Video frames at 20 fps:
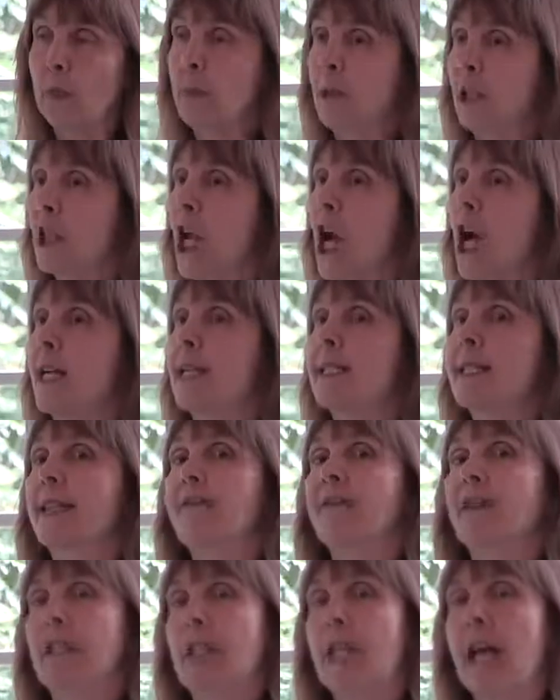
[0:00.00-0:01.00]
from the loss
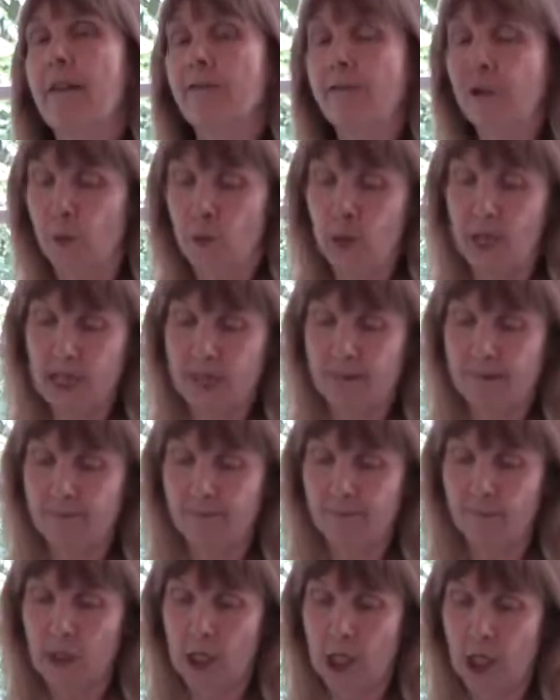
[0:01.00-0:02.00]
of a loved
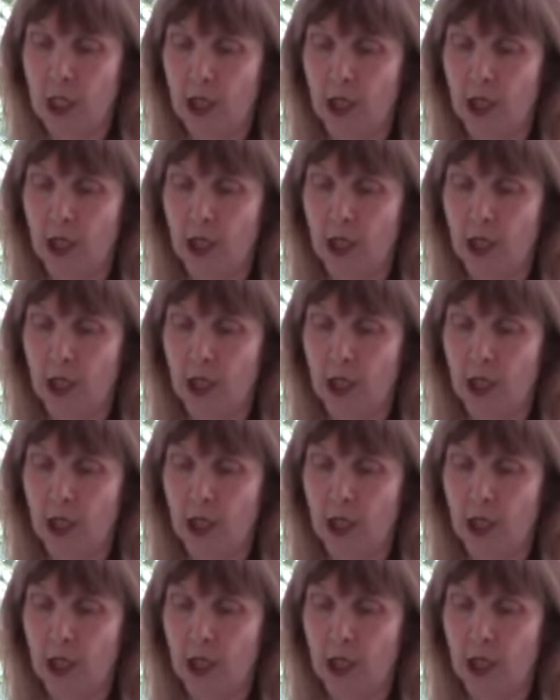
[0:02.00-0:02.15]
one,